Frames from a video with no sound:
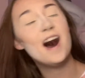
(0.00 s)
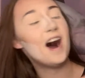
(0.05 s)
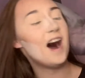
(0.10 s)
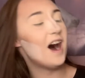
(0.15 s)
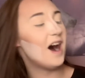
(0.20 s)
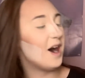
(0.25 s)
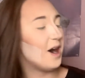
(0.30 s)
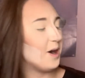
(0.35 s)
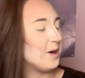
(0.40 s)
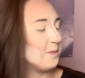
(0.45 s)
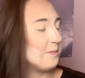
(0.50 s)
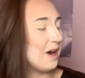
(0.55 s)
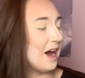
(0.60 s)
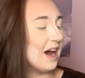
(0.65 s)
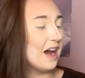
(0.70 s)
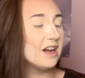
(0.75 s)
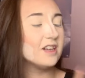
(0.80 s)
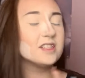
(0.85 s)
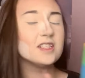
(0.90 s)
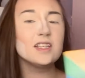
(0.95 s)
I
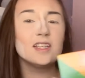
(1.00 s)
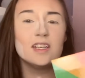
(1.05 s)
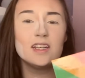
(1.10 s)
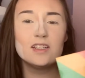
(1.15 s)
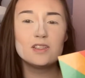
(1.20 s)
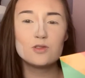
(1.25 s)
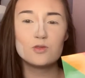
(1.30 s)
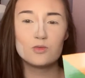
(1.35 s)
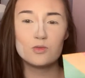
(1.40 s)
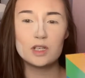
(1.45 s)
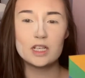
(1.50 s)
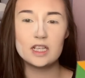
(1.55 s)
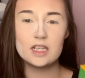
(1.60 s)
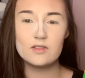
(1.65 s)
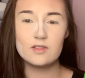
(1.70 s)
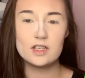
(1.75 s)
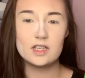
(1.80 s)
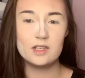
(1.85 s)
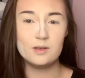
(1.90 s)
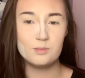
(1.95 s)
actually think it's
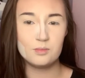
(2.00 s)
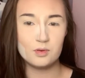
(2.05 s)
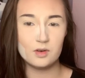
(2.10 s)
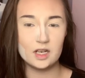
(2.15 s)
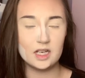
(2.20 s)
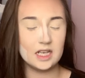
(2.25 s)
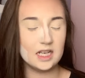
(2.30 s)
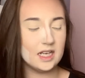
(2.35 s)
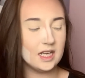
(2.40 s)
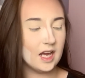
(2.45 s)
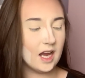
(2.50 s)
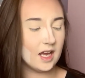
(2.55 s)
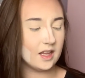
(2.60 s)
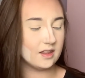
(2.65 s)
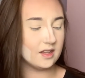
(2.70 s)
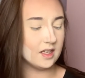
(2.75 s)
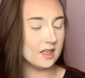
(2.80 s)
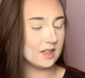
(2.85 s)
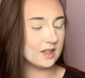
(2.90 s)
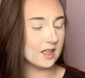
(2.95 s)
really pretty. I
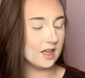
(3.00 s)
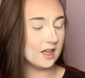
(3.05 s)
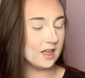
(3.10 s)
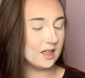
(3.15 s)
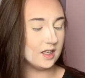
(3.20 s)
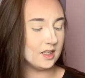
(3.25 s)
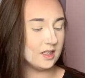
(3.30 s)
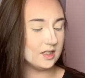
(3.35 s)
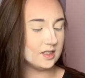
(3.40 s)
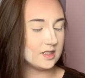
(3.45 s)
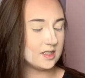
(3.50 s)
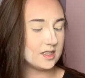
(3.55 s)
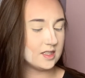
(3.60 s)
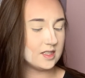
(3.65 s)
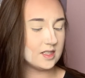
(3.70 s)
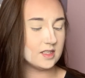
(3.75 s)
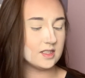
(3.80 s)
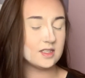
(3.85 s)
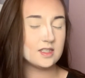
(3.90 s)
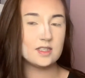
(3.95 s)
think that it's
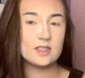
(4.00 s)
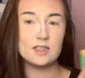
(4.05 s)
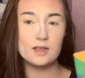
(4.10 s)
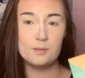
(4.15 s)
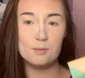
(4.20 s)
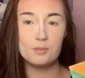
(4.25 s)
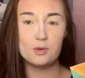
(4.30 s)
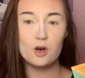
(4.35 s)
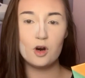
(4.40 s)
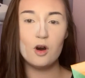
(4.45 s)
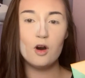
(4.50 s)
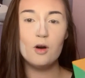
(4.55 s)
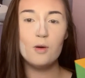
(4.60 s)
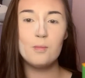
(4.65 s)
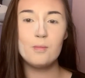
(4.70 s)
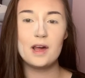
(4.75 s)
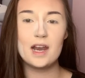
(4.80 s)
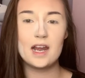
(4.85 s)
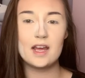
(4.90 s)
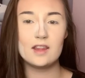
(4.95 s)
simple,
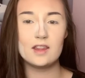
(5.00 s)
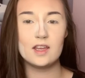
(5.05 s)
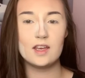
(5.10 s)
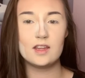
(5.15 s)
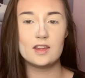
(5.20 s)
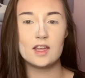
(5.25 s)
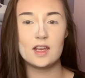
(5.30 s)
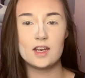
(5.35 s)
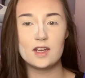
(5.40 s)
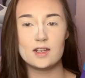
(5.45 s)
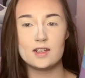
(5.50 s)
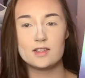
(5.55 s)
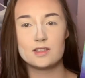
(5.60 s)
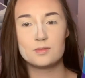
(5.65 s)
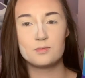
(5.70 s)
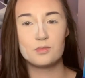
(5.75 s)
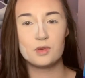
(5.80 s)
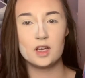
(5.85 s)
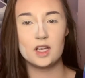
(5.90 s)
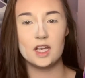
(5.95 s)
but I think that it is
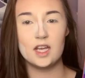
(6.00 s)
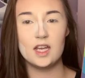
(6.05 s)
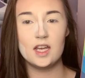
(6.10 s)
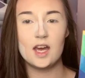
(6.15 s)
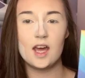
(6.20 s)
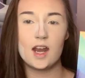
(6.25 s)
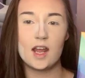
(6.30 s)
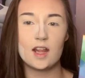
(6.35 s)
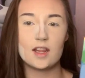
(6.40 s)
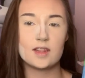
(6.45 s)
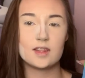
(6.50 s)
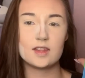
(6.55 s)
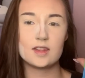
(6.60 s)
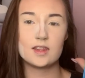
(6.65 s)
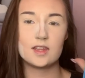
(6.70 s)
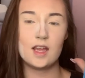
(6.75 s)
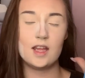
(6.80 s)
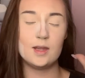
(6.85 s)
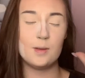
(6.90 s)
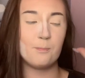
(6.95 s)
pretty, and
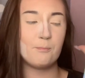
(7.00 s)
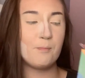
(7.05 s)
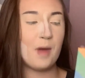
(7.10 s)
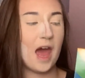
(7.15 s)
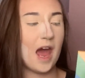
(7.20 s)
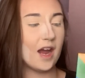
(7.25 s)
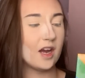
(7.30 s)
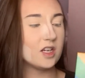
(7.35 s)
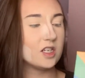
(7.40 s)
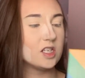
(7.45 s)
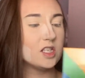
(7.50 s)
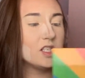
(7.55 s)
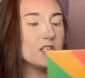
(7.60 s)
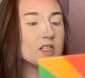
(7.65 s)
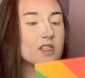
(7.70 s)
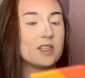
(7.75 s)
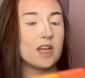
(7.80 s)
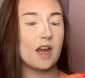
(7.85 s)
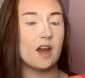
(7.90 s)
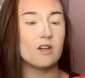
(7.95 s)
the packaging,
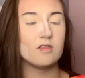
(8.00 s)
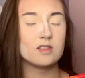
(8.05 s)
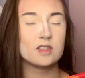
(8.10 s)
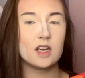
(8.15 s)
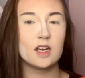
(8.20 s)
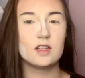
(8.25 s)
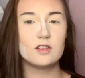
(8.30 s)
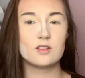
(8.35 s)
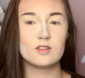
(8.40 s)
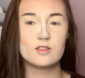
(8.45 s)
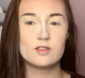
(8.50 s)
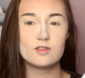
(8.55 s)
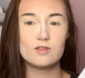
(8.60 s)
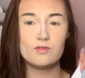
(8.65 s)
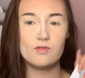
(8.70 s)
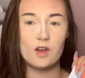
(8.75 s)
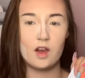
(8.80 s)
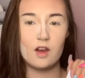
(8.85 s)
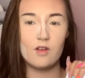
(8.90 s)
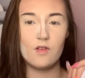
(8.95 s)
just the outside, looks
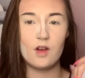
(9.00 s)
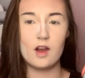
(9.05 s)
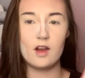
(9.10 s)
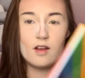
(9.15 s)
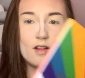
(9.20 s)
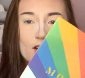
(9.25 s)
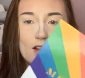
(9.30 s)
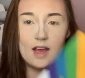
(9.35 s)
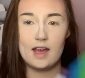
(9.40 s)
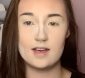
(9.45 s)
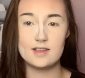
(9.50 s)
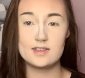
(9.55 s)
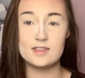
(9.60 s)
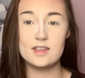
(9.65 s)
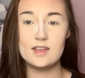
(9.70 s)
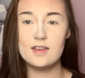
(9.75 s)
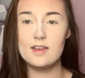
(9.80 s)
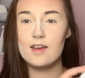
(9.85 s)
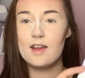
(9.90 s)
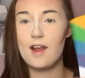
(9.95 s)
very
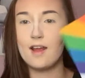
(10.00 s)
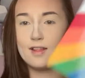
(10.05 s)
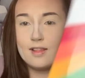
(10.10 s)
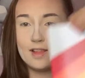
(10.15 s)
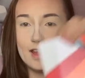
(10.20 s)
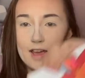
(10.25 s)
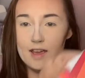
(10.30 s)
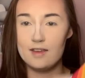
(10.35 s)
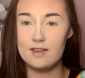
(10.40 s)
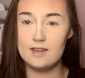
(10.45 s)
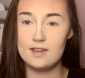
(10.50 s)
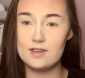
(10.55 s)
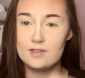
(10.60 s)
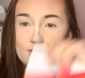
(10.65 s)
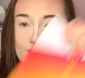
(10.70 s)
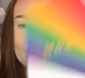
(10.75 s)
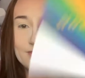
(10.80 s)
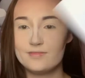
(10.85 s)
classy and I like it.